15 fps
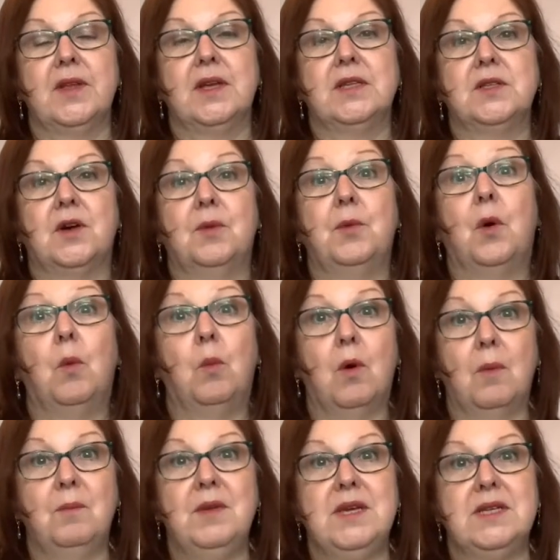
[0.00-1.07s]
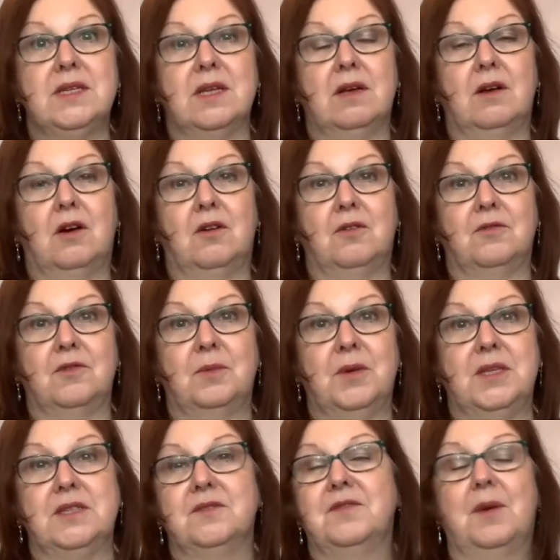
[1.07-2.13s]
So I bought 1 meter of a
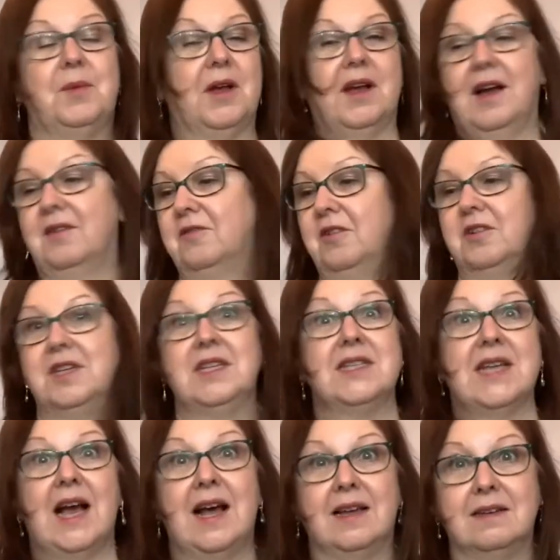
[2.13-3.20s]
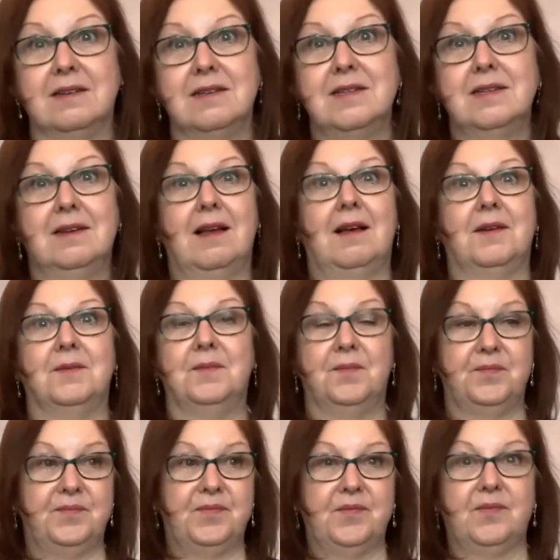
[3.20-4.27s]
piece of fabric. I haven't got it to hand,
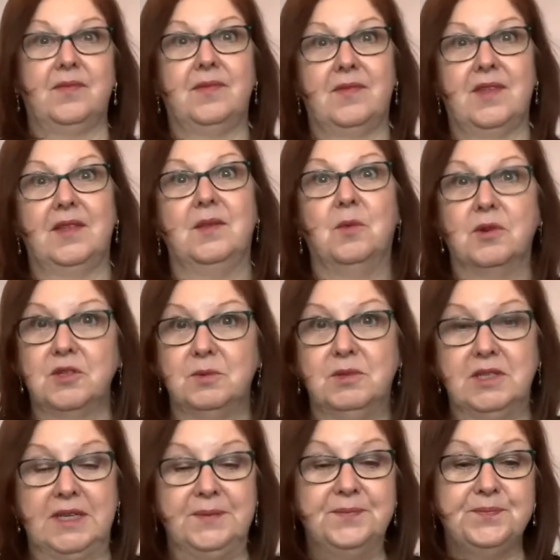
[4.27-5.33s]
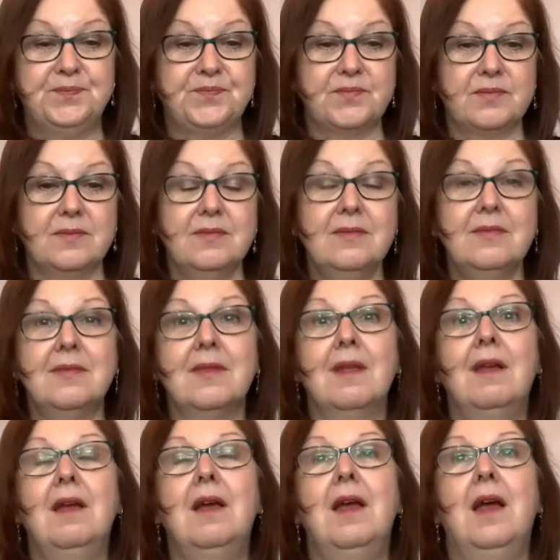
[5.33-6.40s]
it's in the washing machine.
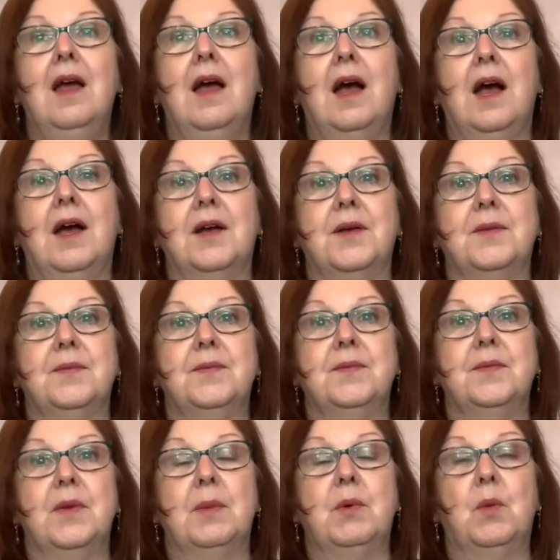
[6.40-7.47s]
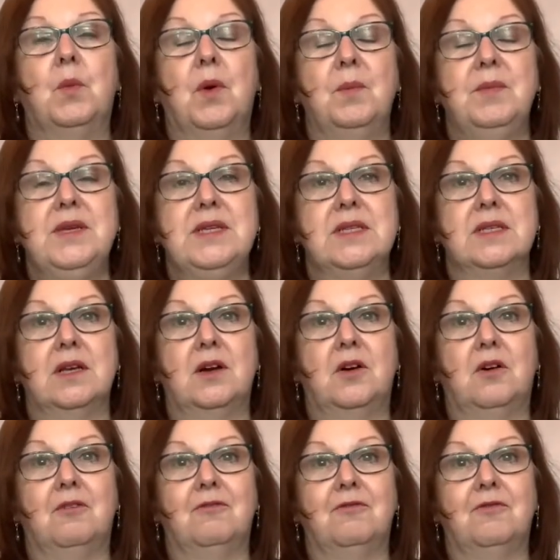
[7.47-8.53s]
I bought 1 meter
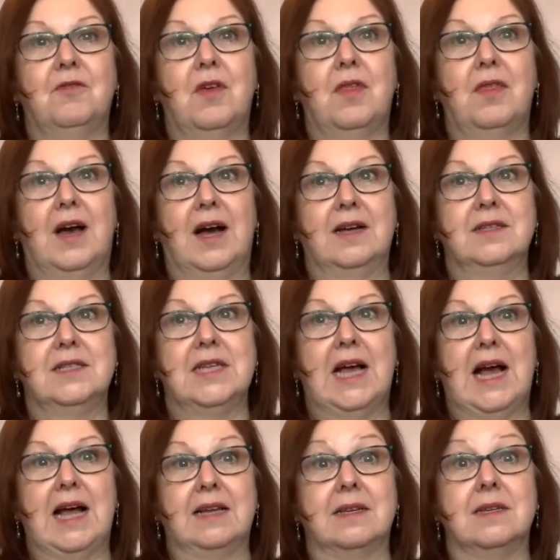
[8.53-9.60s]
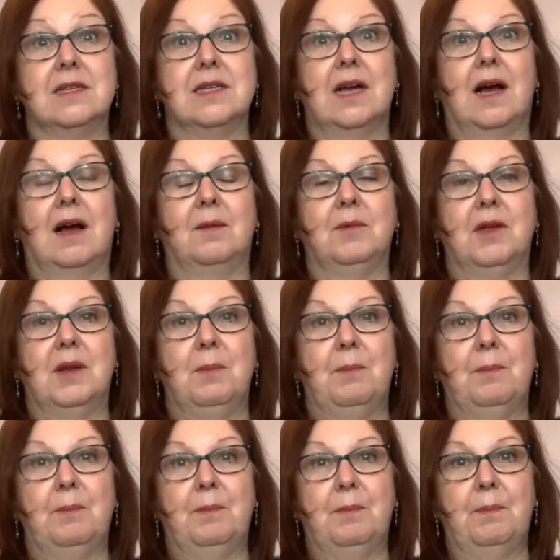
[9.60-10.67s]
of that, and I'm gonna
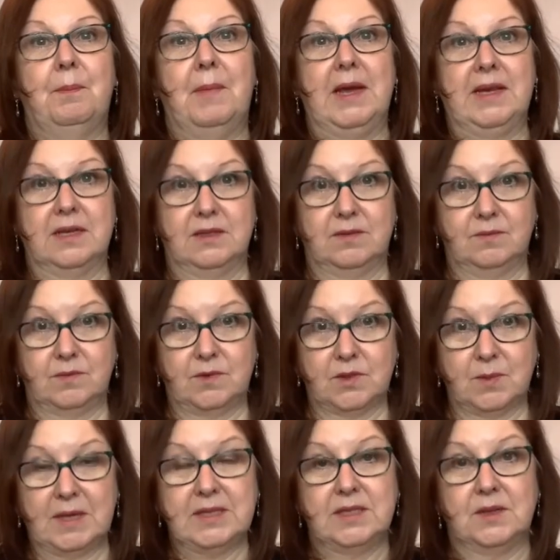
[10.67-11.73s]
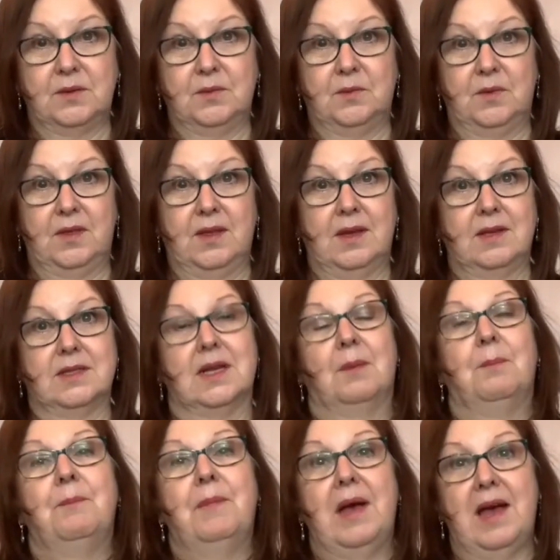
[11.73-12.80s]
make a sweater with it
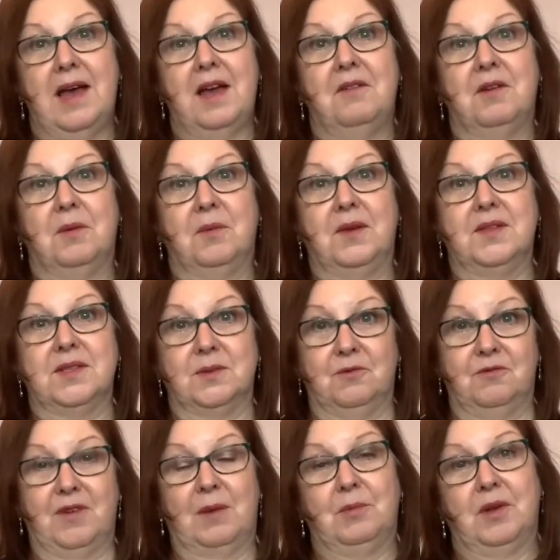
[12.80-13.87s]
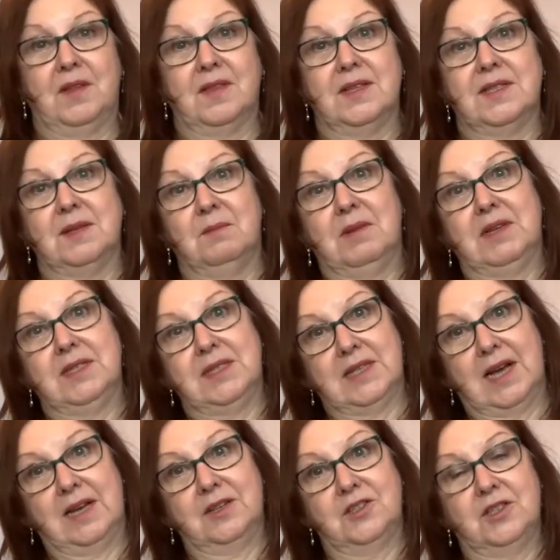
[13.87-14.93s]
and pair it with some fabric that's in my
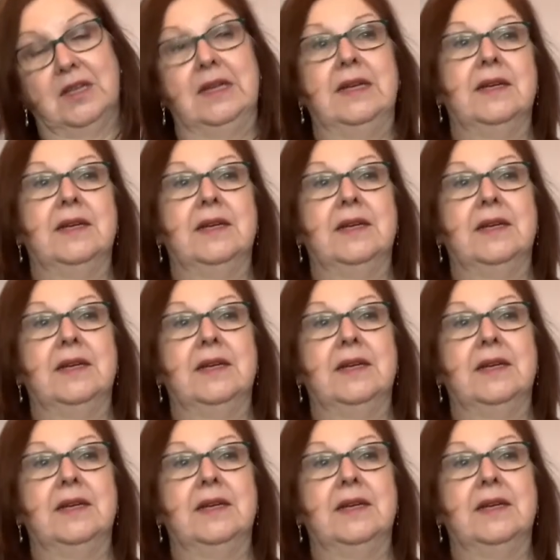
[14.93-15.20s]
stash,